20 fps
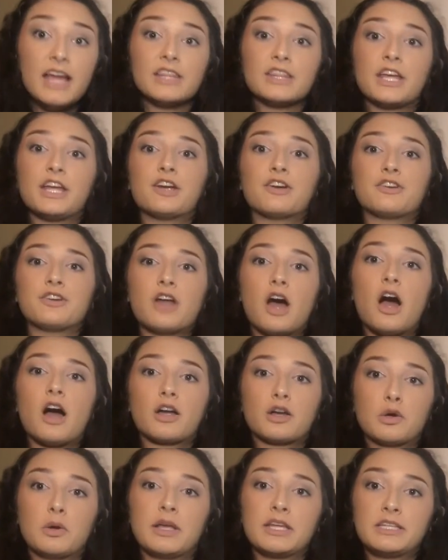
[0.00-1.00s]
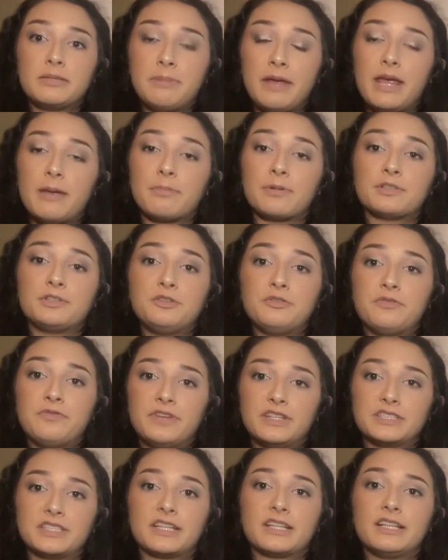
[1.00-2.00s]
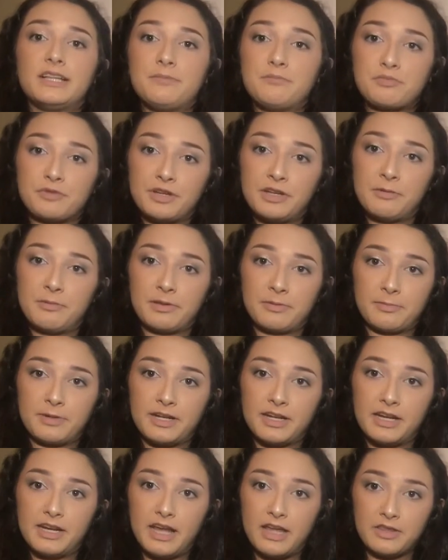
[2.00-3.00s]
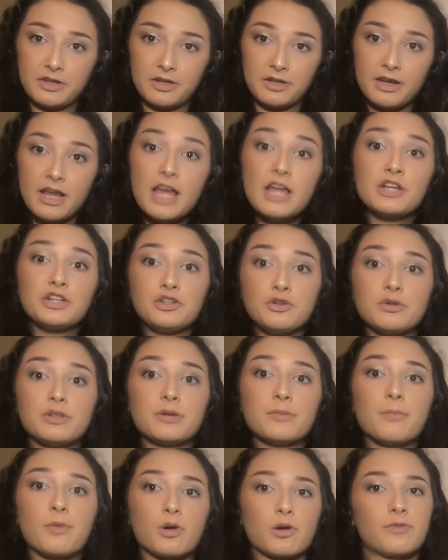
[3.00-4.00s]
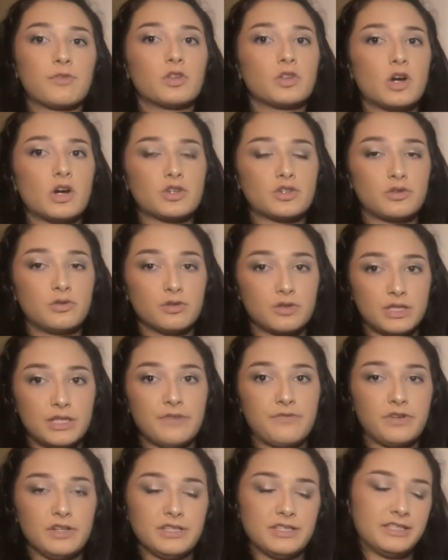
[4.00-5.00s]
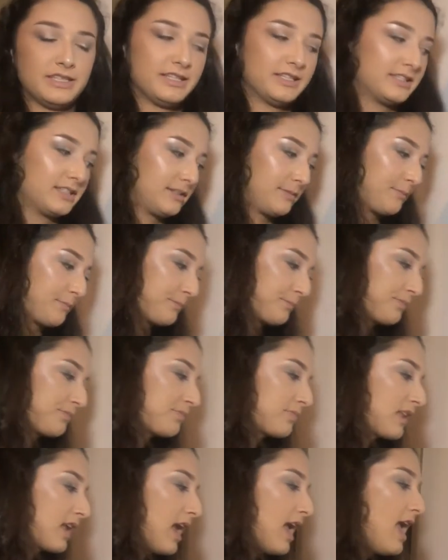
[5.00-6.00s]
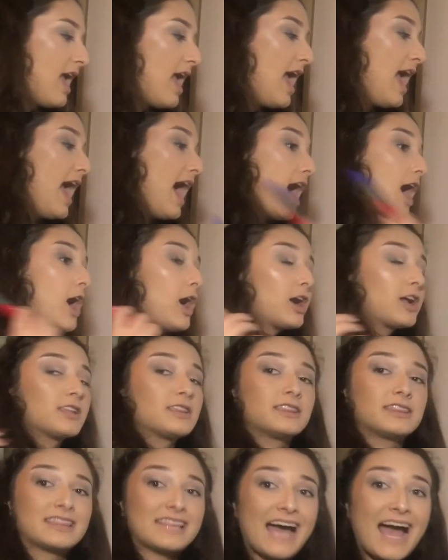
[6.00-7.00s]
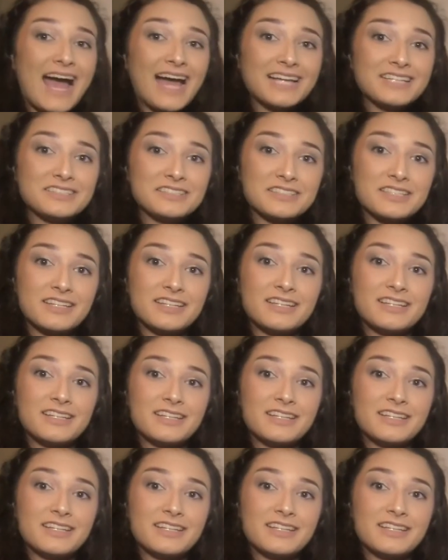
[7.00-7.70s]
they are not going to be able to physically breed with one another due to morphological differences. Our last